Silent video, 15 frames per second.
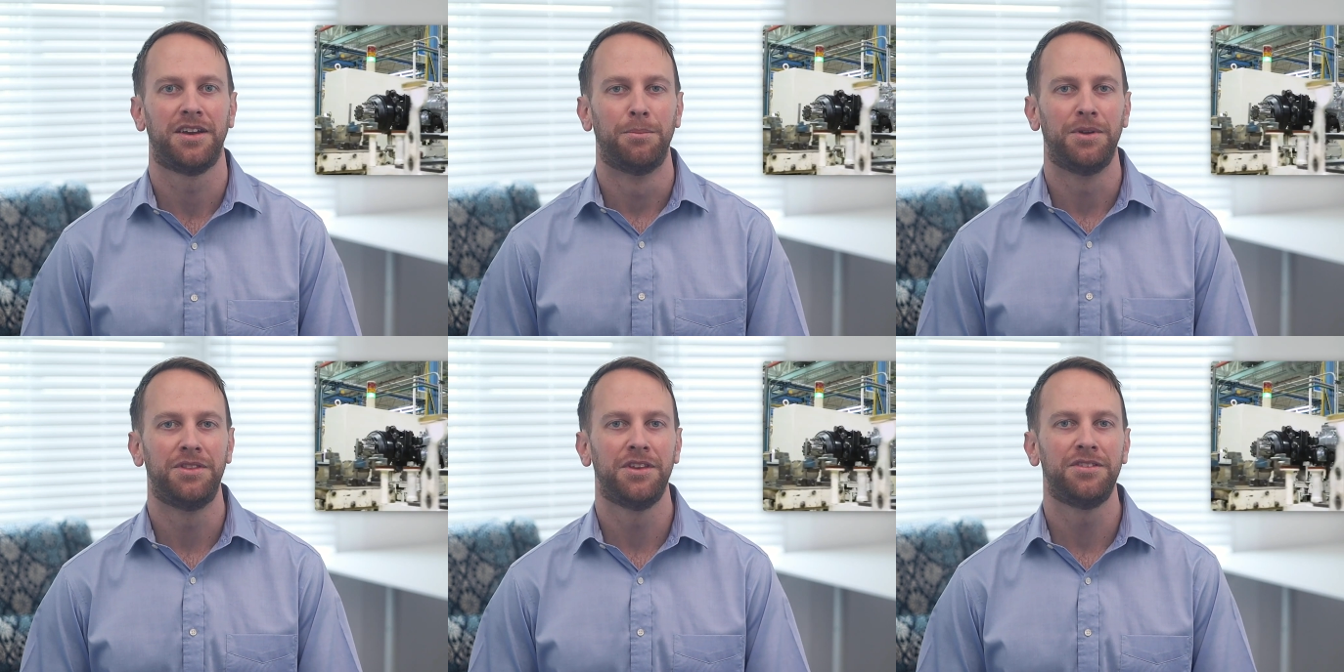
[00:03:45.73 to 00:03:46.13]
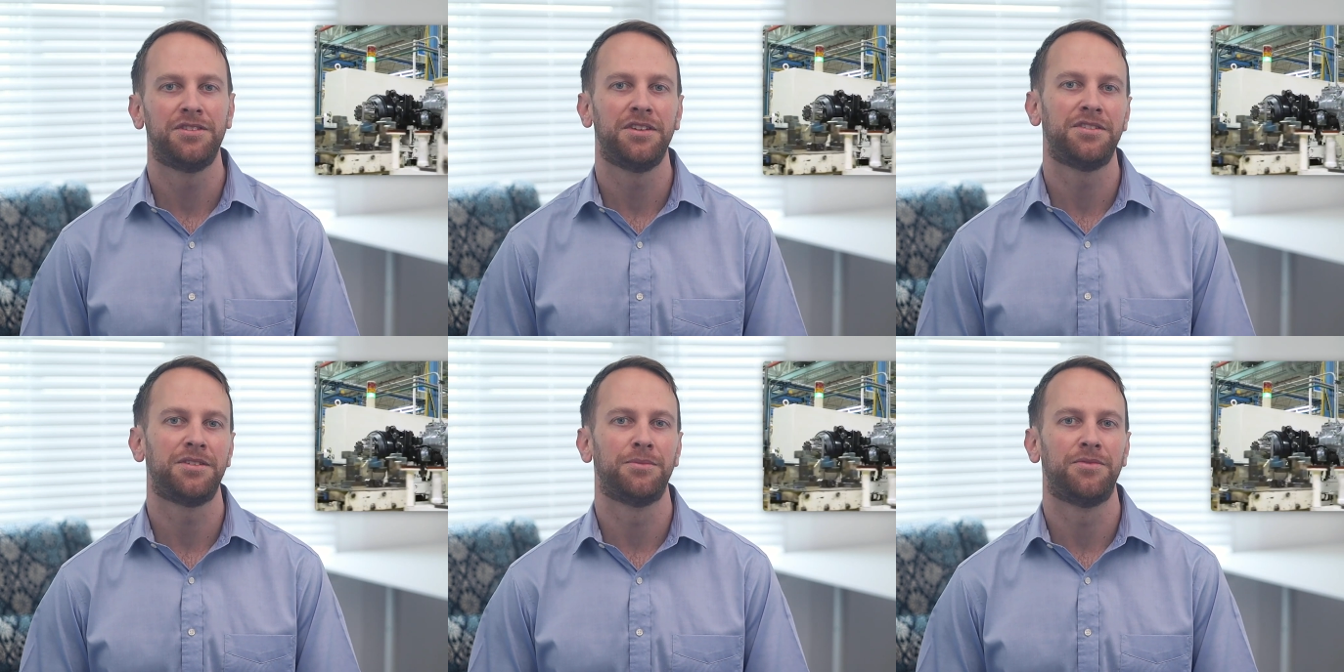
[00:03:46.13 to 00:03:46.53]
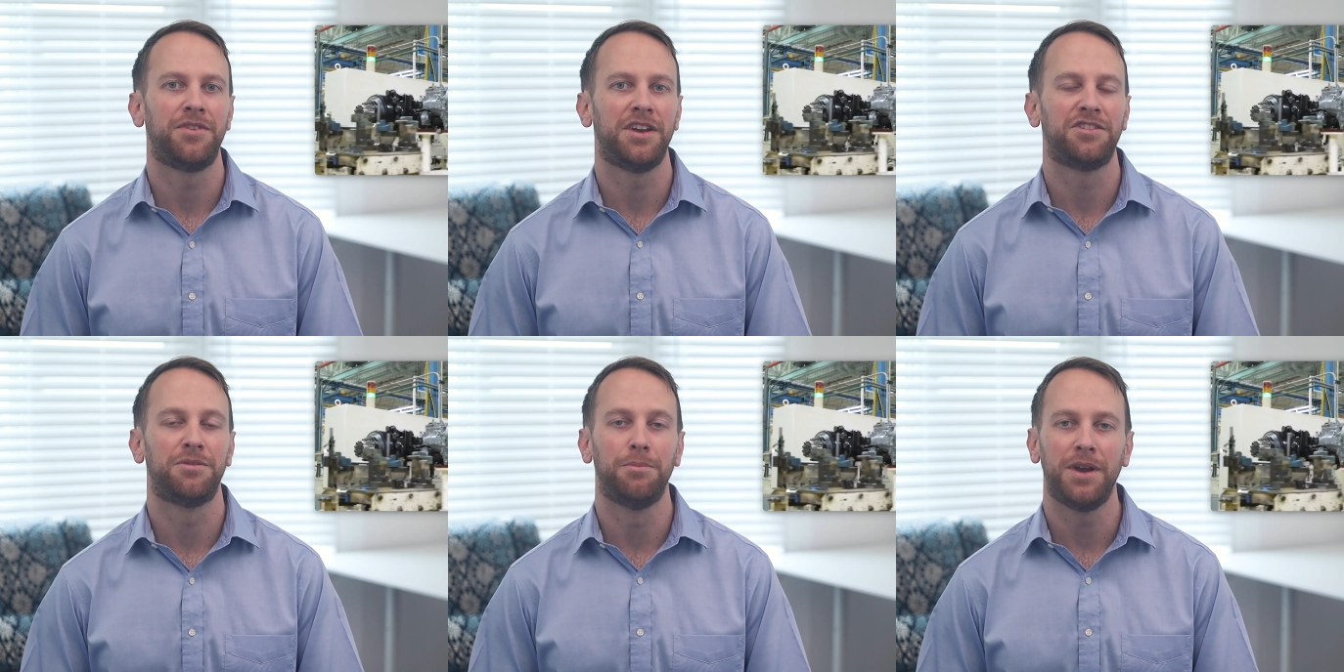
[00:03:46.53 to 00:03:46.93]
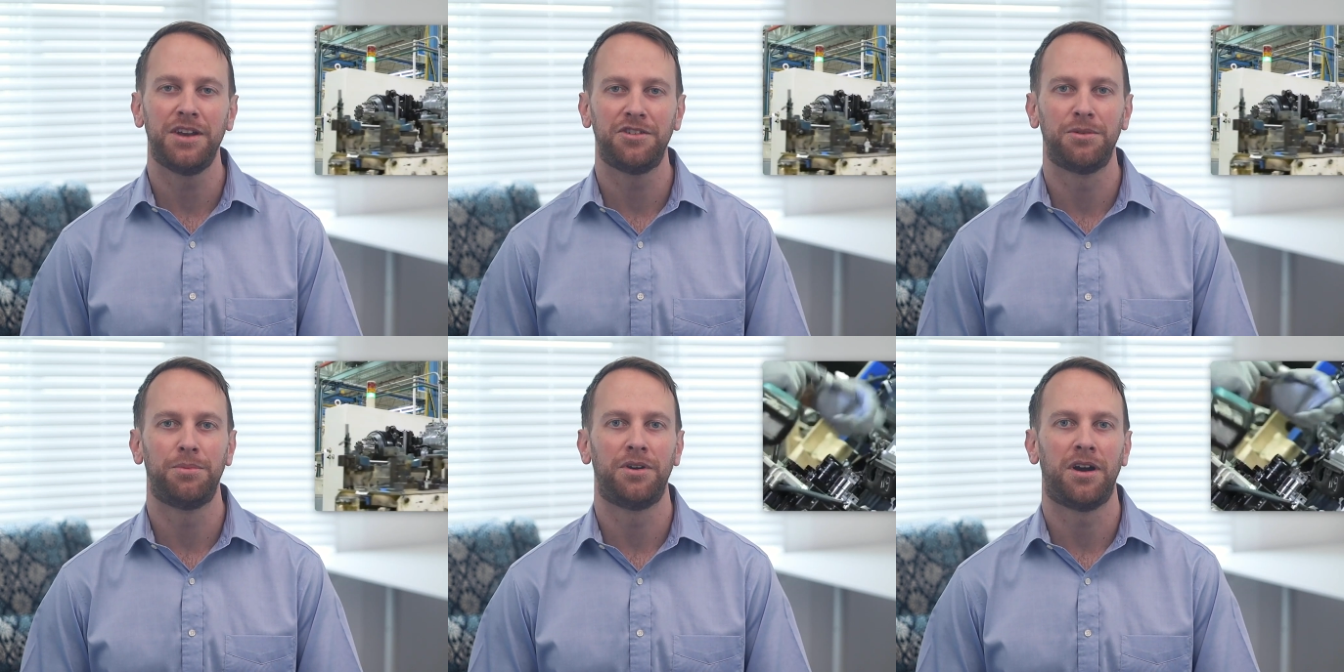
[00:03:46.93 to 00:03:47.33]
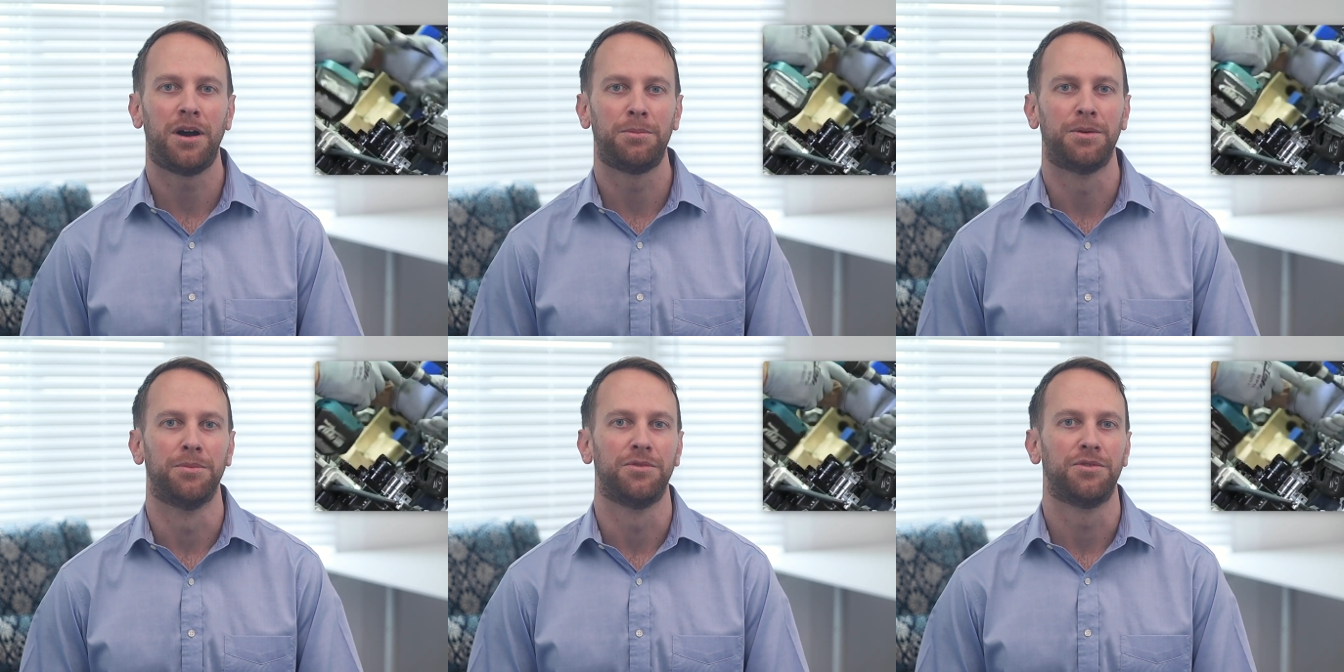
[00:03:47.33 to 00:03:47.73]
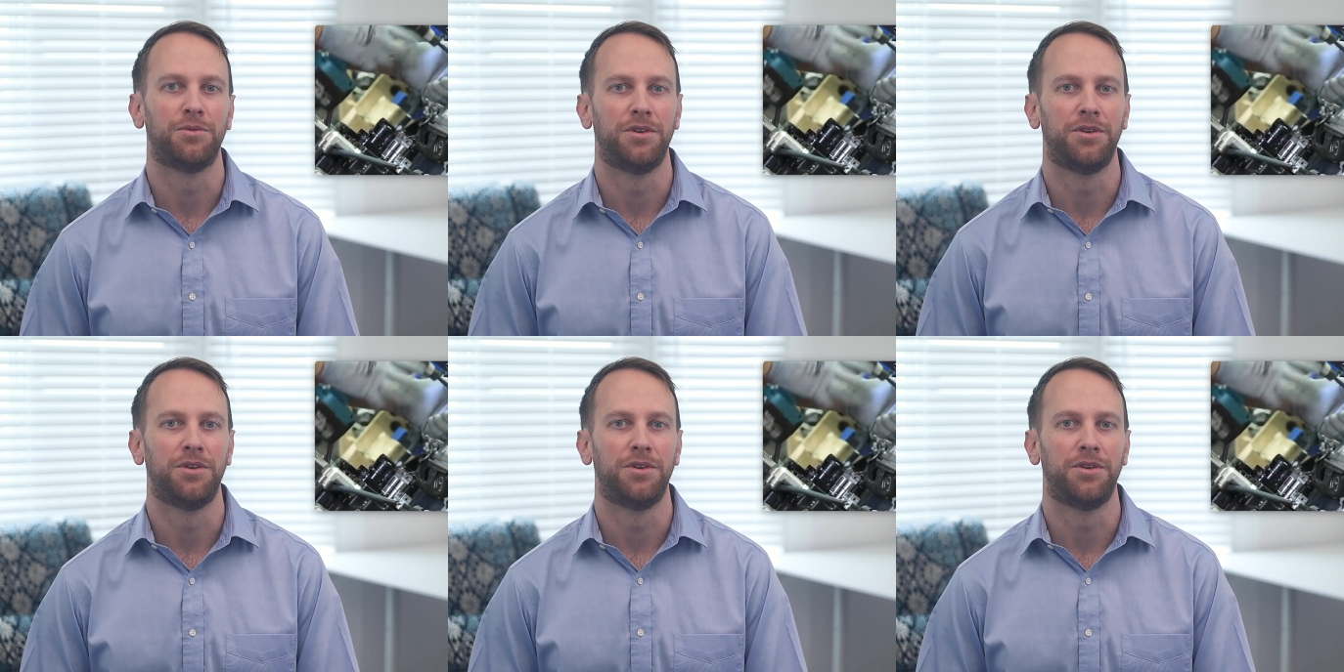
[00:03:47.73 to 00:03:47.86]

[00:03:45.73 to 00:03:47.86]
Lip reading: But this system faced major problems